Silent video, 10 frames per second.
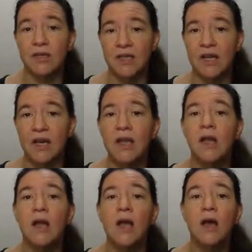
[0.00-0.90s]
sending
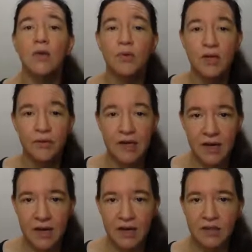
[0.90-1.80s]
really, really
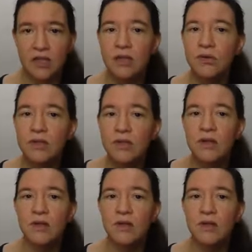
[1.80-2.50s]
cares. And those